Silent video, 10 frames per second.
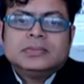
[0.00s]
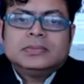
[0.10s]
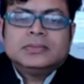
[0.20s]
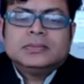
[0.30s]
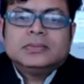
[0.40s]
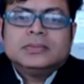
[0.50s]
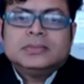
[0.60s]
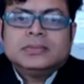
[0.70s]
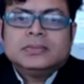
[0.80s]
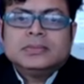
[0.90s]

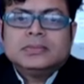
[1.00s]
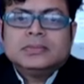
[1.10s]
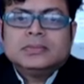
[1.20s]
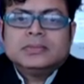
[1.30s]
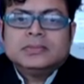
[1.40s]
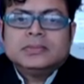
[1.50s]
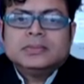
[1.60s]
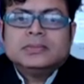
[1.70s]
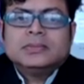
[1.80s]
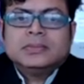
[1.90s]

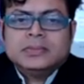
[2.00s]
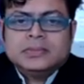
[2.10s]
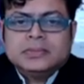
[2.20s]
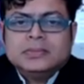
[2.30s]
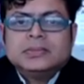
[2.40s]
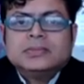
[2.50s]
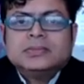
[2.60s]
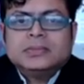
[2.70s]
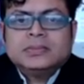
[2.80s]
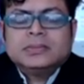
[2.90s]

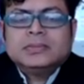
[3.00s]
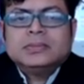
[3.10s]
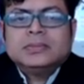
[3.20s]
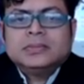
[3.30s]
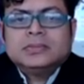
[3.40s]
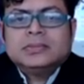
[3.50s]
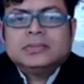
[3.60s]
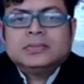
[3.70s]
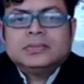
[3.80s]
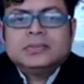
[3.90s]

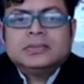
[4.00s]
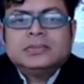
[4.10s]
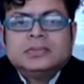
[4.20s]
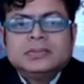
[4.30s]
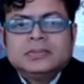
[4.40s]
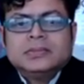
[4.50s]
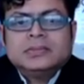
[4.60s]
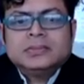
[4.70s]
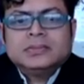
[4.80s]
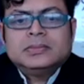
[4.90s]

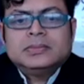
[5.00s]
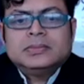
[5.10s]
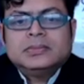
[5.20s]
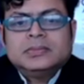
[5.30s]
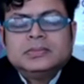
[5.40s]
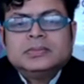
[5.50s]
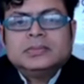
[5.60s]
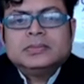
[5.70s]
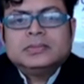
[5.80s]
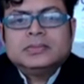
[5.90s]

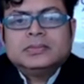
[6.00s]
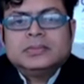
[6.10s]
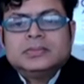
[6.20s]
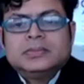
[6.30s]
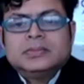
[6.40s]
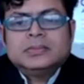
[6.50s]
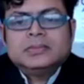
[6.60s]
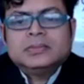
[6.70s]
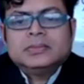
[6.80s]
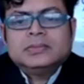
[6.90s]

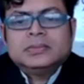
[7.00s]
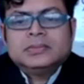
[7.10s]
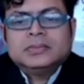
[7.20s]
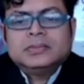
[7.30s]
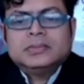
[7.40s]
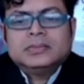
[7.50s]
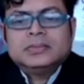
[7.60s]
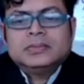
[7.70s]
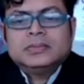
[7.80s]
[no speech]